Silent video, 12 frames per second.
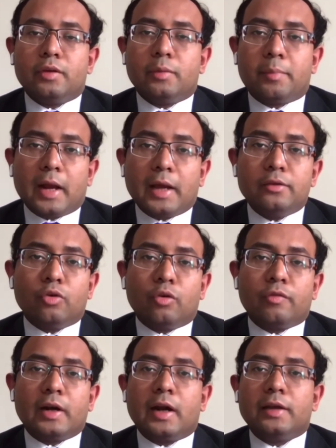if the
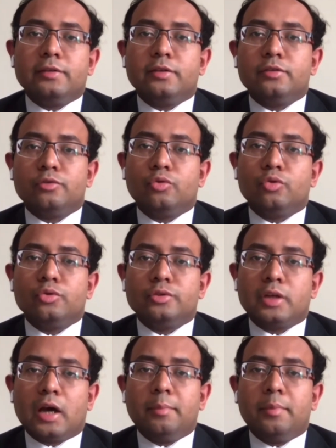price of fertilizers
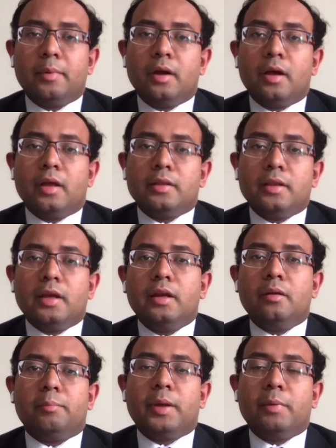goes up,
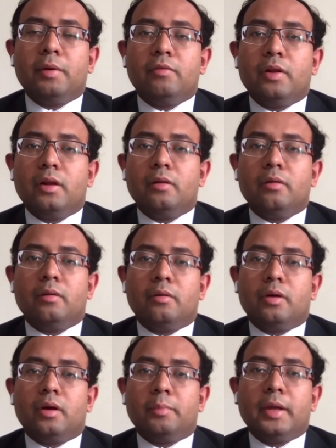then people
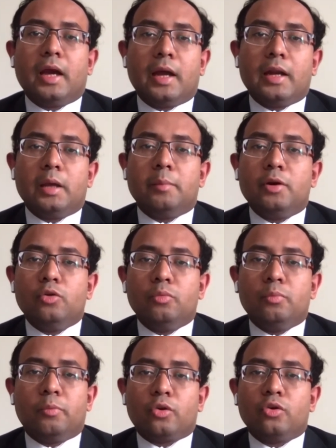will uh, be
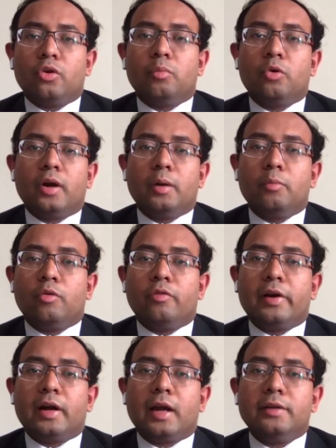unable to procure more
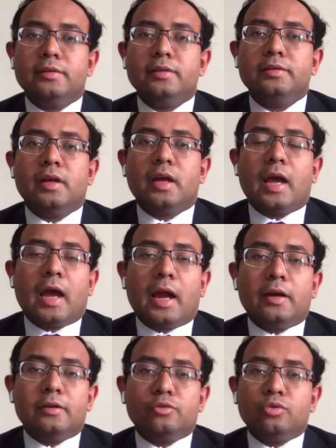and more fertilizers.
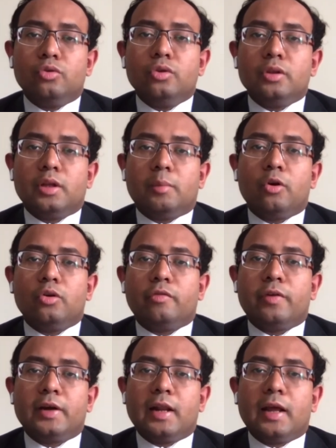And so, the
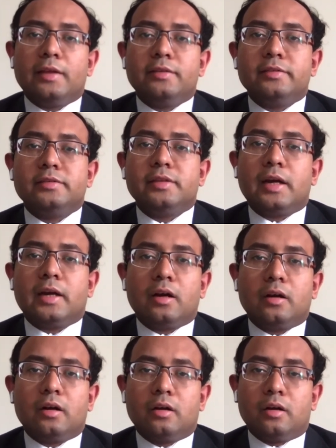amount of fertilizers
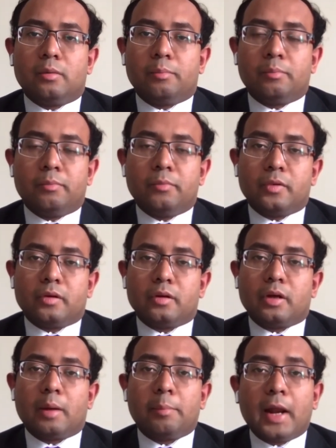that are uh,
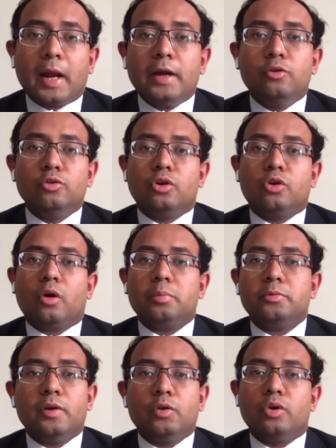applied to
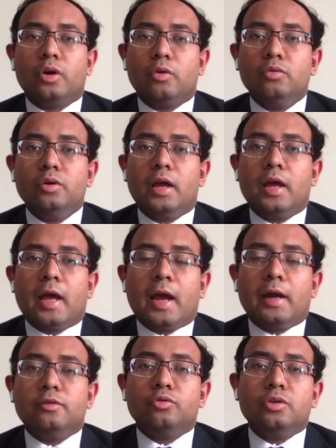the crops will go
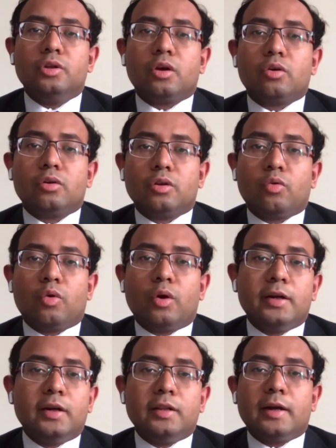down. And so, the,
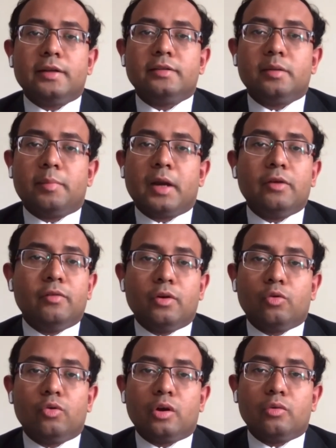the quantity that is
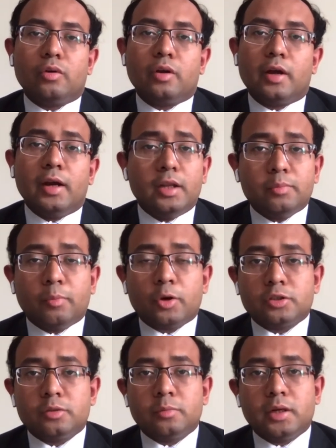supplied will go down.
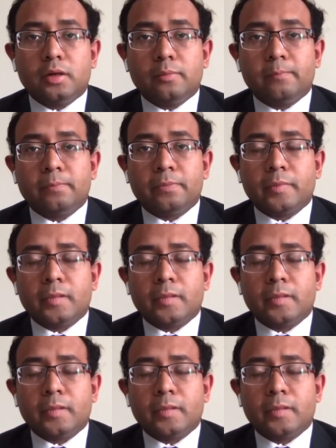It is possible.